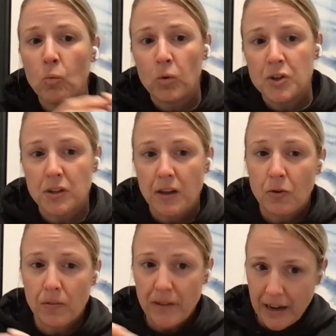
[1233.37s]
which
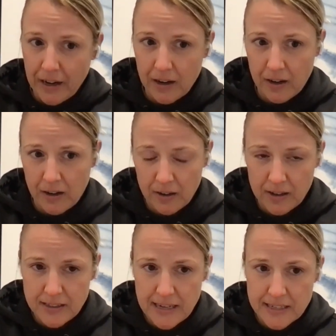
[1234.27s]
level of
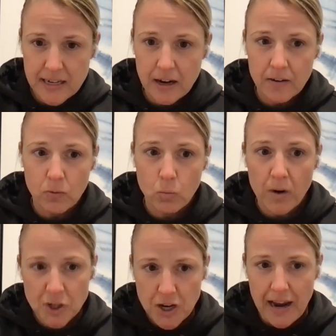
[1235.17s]
care takes care of
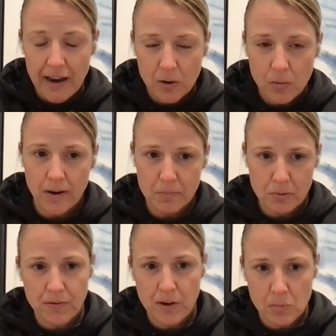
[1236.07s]
which category
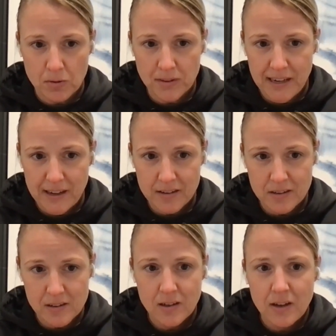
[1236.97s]
of preventable
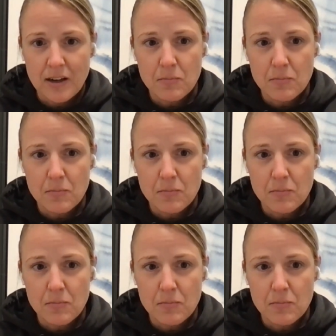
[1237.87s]
deaths,